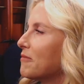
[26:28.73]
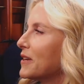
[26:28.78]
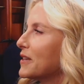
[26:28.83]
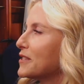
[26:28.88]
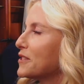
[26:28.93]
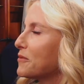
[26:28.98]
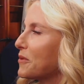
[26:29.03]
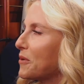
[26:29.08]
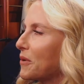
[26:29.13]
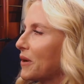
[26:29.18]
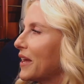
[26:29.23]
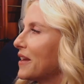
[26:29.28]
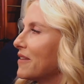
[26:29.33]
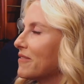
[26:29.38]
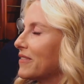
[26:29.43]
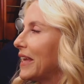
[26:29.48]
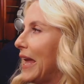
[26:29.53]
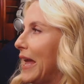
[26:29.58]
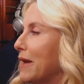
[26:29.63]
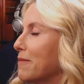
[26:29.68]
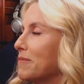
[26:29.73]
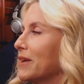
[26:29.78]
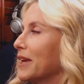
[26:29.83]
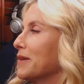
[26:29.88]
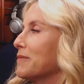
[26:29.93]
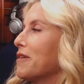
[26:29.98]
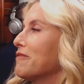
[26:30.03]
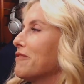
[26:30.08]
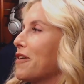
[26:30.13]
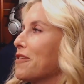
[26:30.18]
And so we were kind of camping
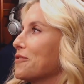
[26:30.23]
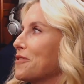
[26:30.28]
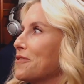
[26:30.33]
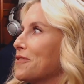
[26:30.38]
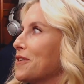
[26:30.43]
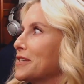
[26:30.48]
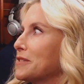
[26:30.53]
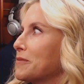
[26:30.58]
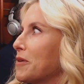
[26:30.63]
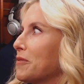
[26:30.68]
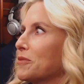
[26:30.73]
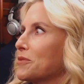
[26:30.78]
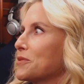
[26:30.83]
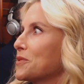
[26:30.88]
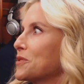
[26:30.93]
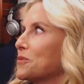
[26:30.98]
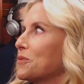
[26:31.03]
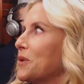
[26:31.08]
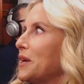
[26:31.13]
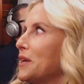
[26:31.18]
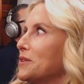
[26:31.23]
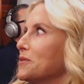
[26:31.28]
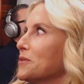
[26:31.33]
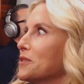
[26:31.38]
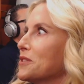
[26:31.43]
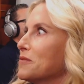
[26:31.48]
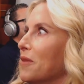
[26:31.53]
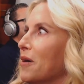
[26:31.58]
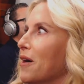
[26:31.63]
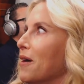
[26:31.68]
in my father-in-law's apartment, which was way too
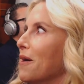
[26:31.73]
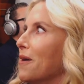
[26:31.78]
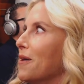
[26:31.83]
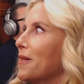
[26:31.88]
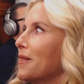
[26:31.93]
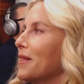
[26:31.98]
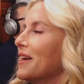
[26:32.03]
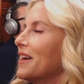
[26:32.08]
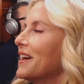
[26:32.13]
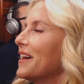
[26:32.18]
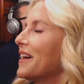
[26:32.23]
small.